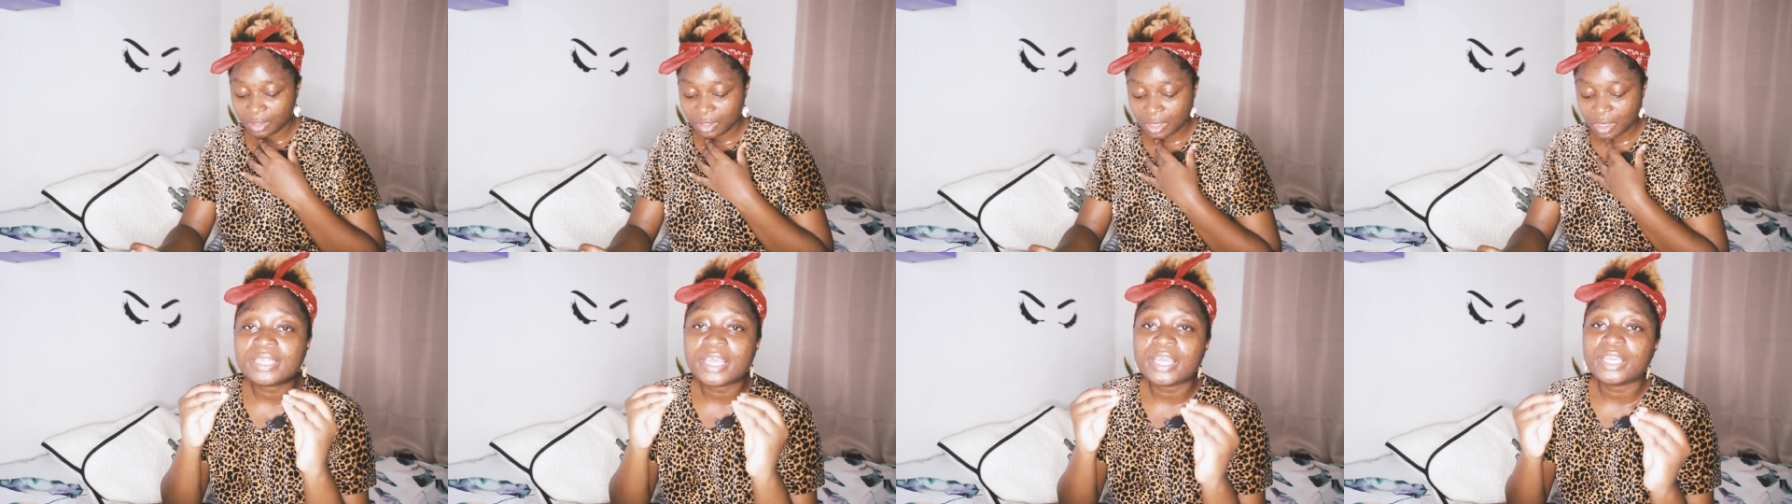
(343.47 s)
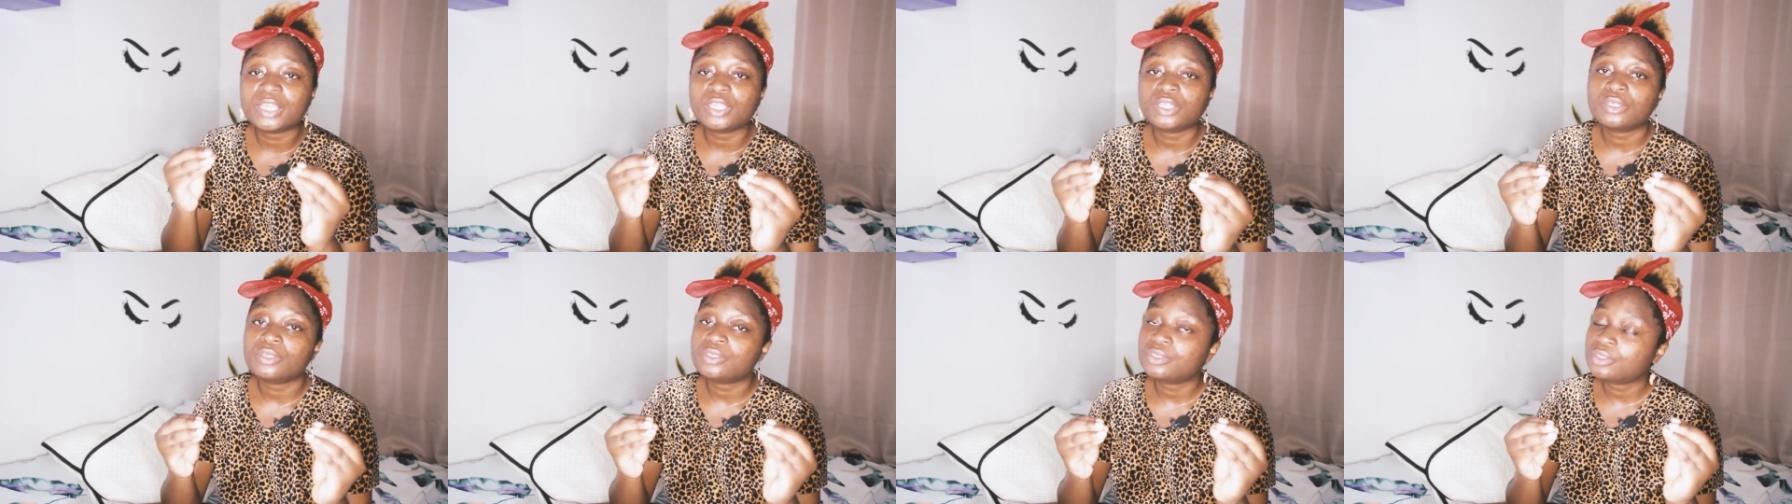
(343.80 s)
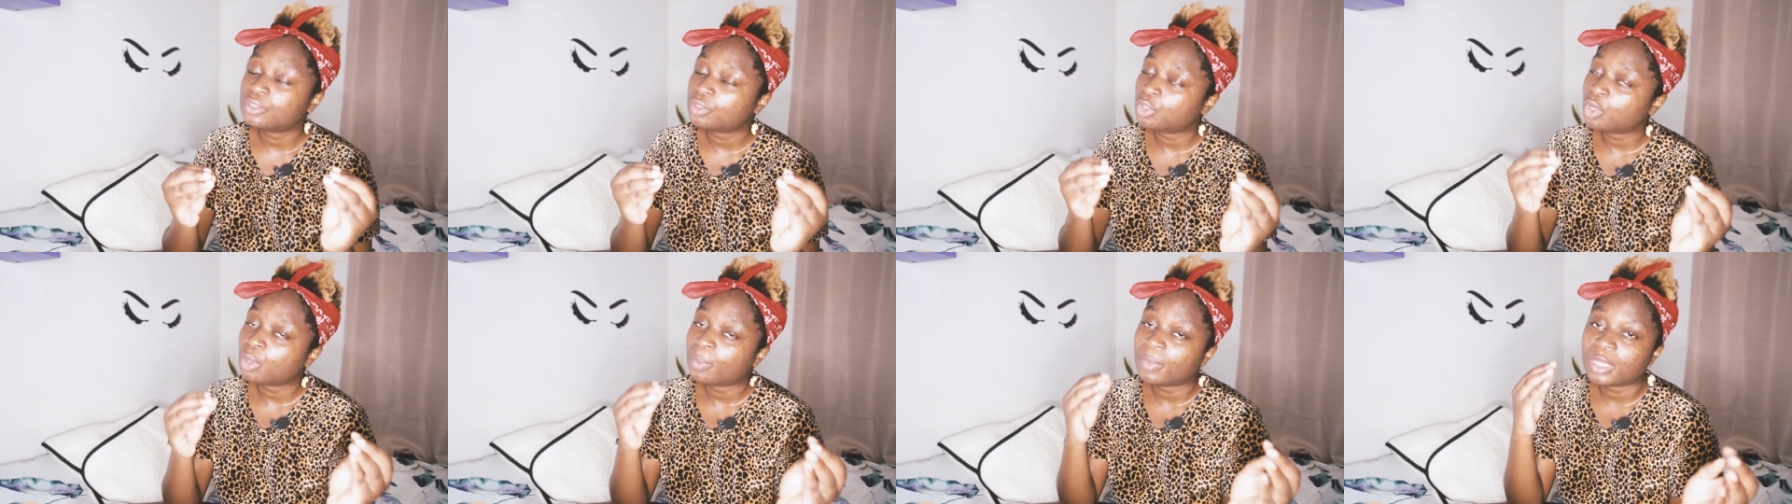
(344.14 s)
Thank you
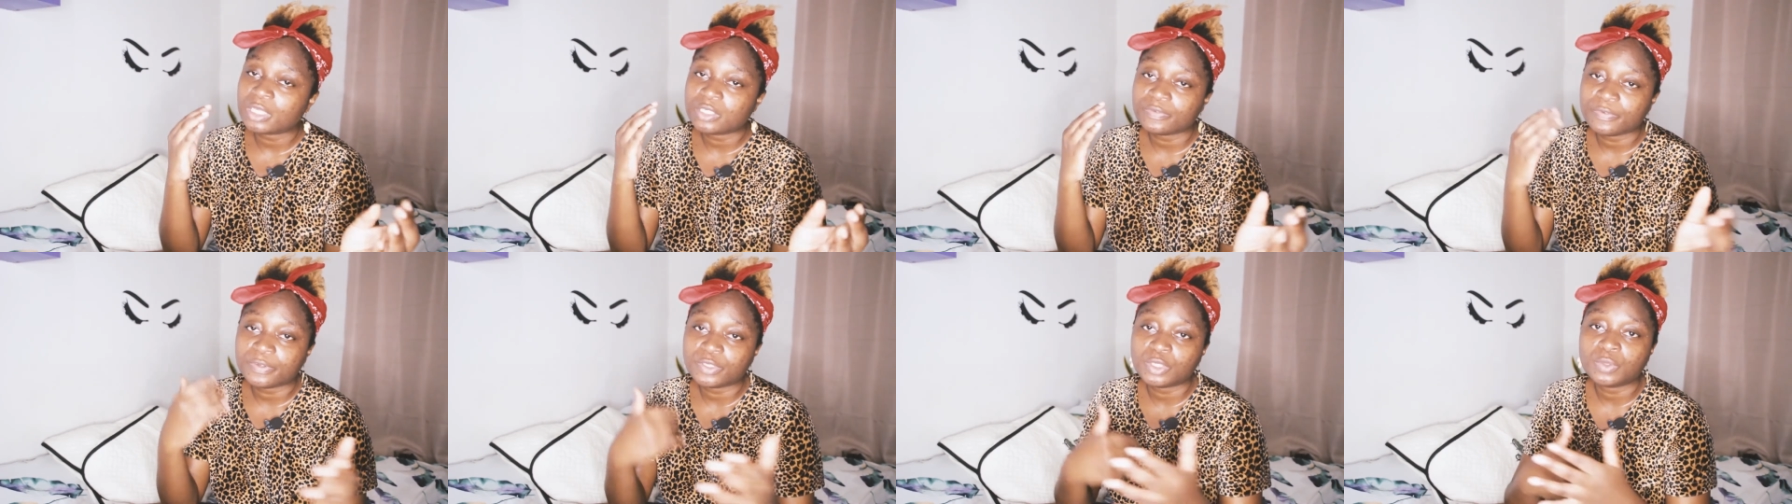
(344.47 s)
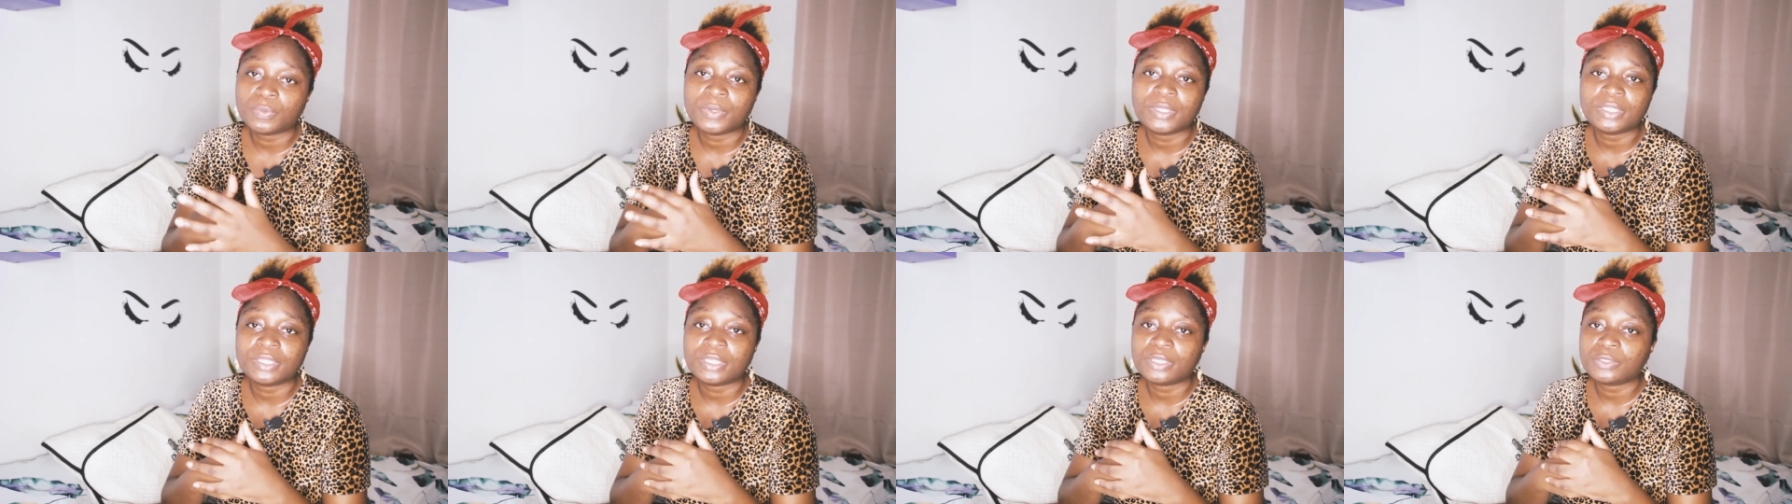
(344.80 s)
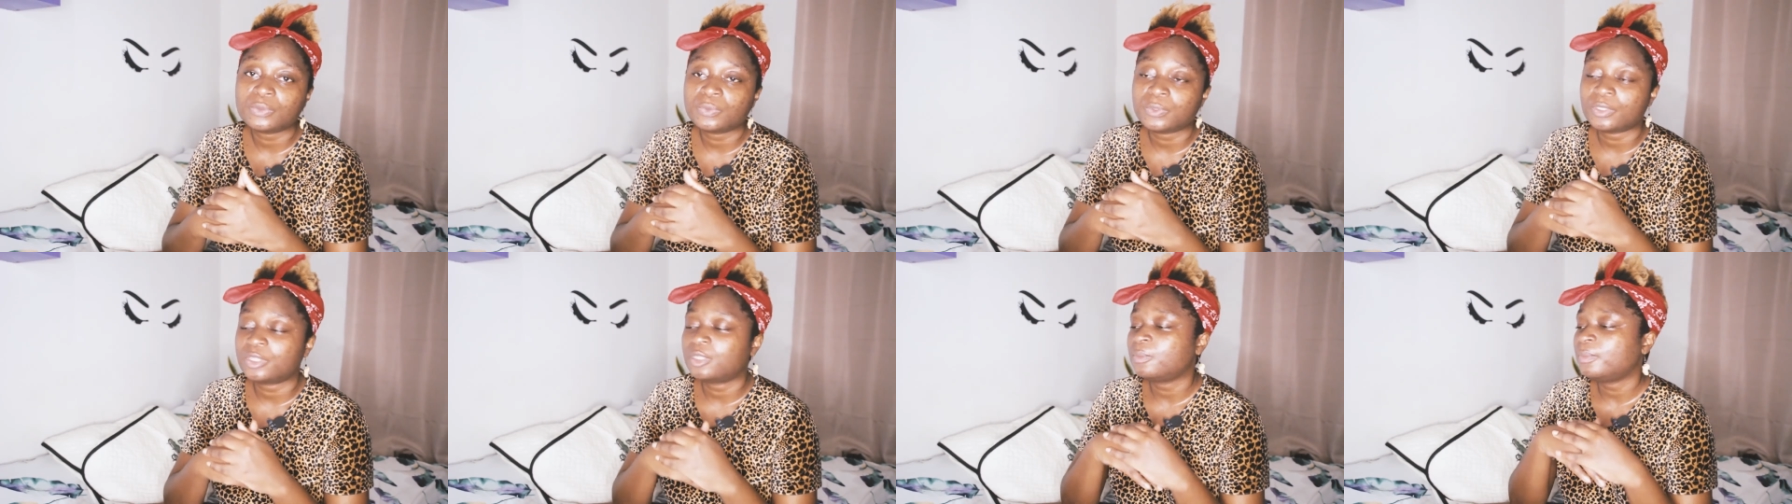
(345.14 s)
so much for doing
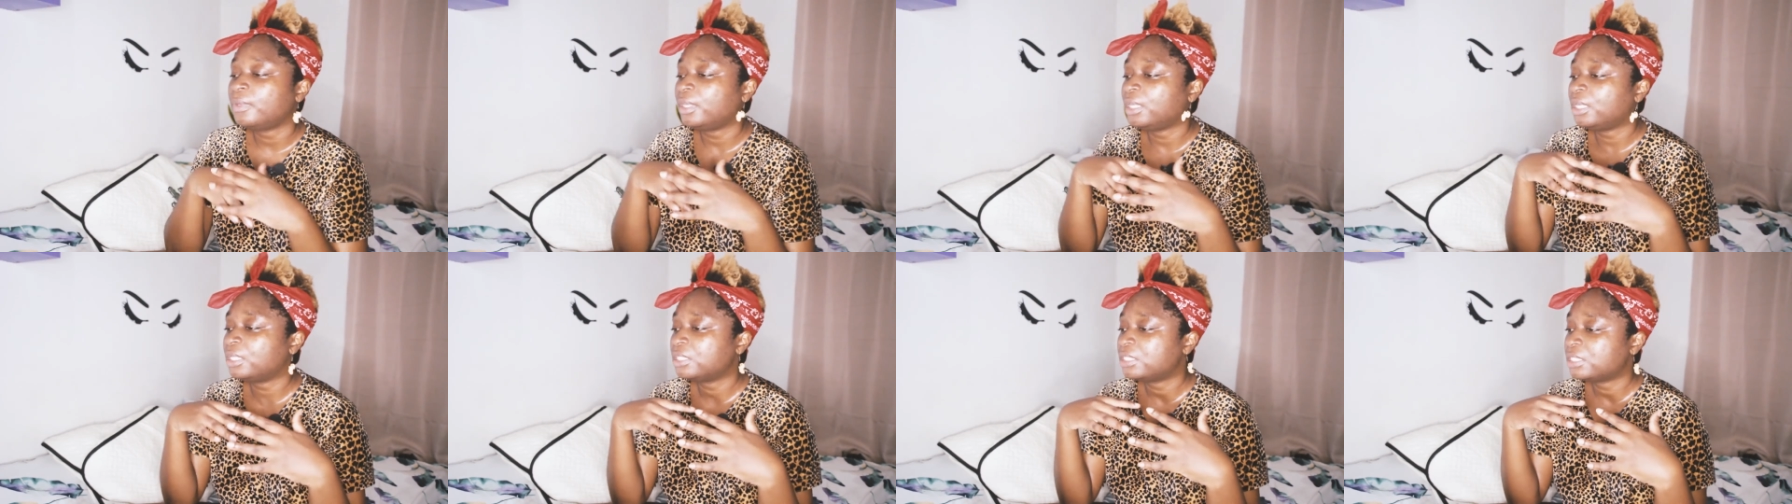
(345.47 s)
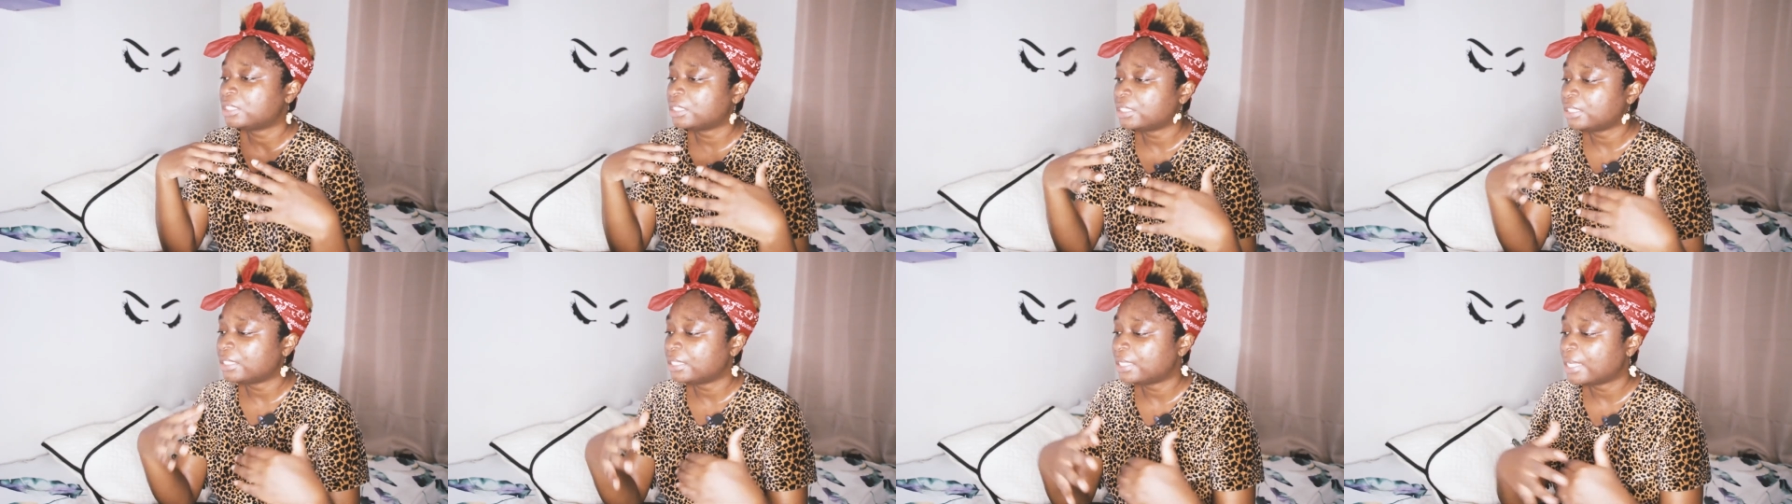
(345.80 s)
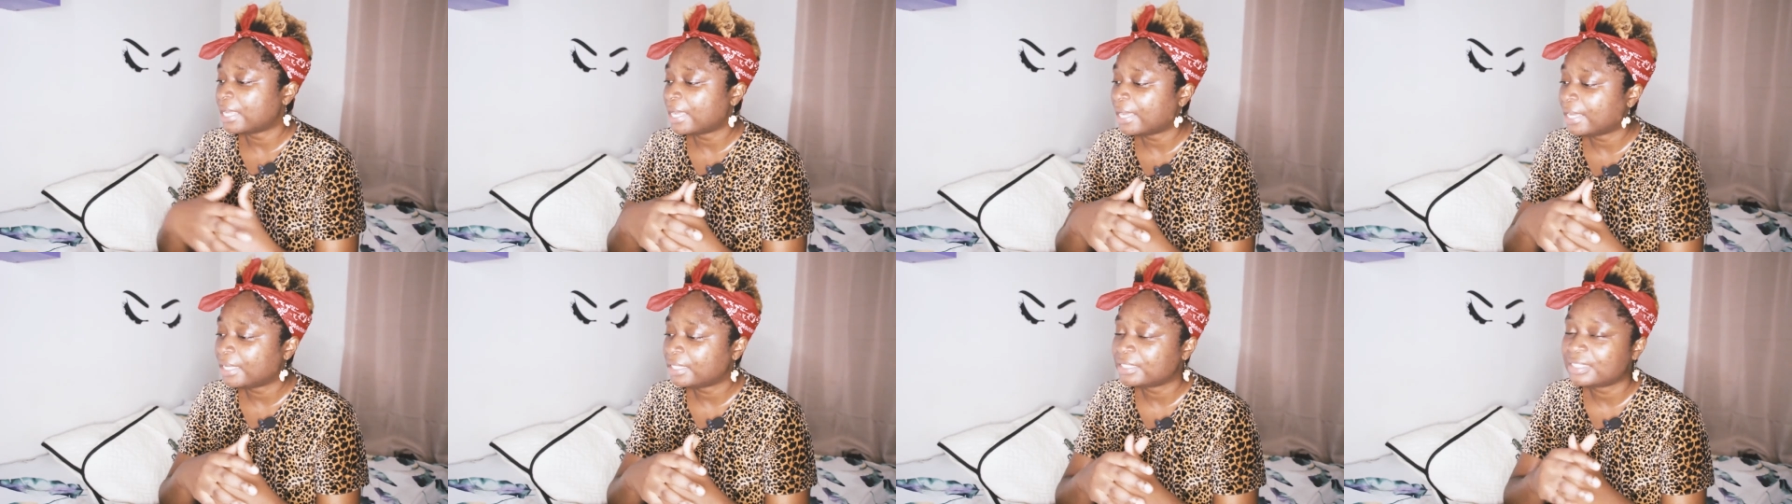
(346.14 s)
this with me
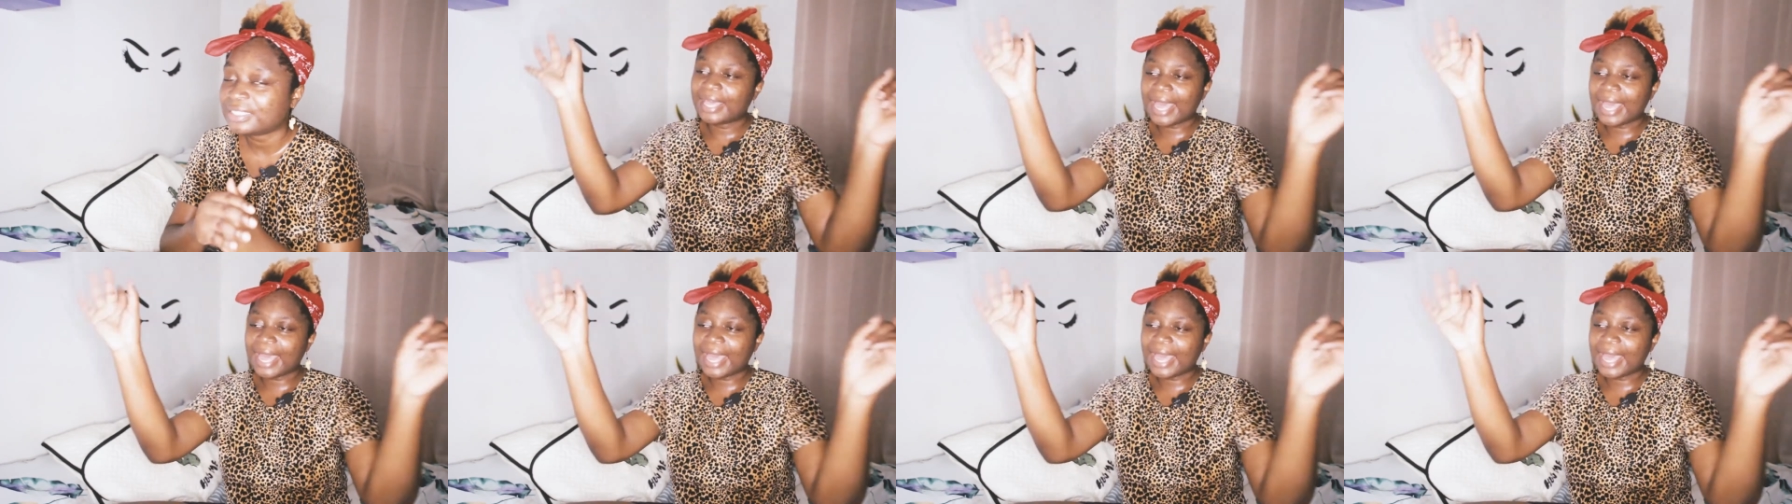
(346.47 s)
tonight.